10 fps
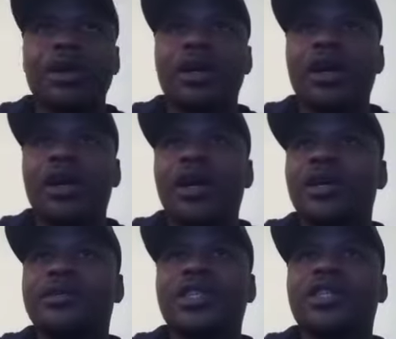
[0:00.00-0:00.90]
Uh,
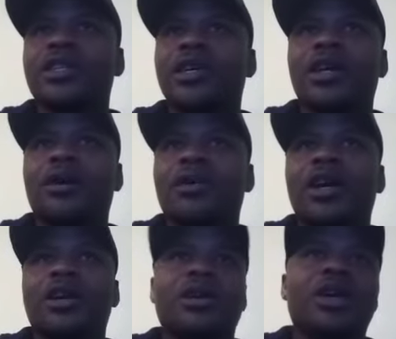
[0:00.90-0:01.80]
just a
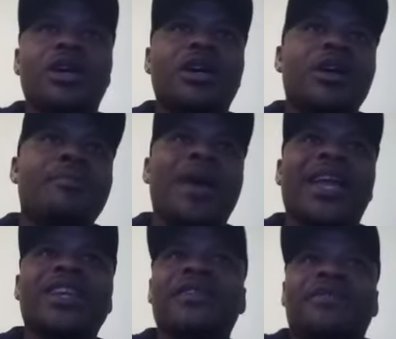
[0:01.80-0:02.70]
a, a
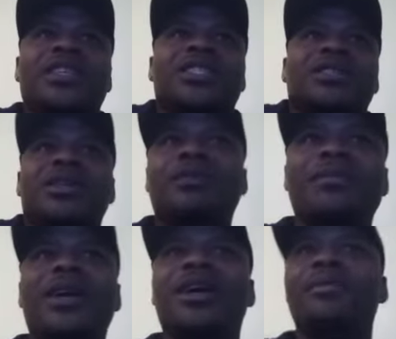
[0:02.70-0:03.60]

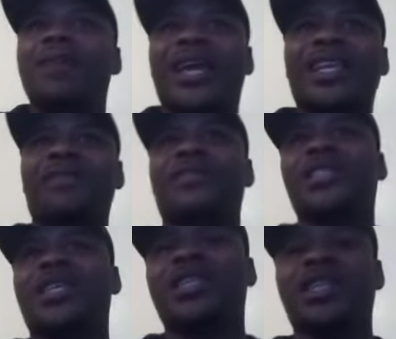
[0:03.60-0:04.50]
magnificent a, a,
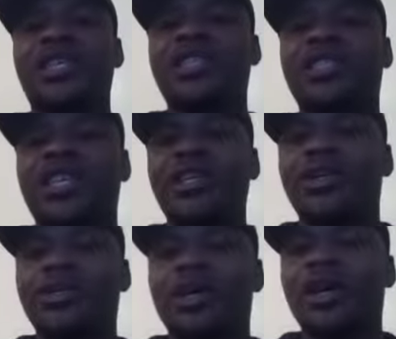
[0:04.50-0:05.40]
magnificently
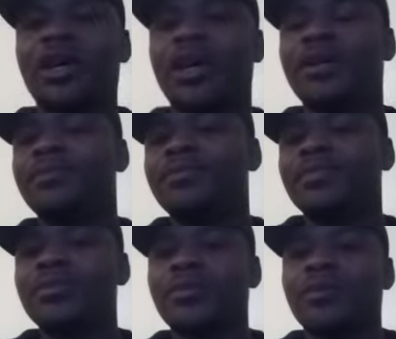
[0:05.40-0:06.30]
skilled uh
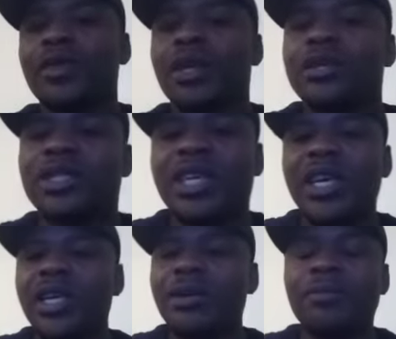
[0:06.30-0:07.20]

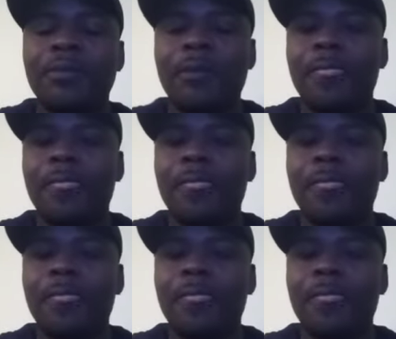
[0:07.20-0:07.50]
scheme.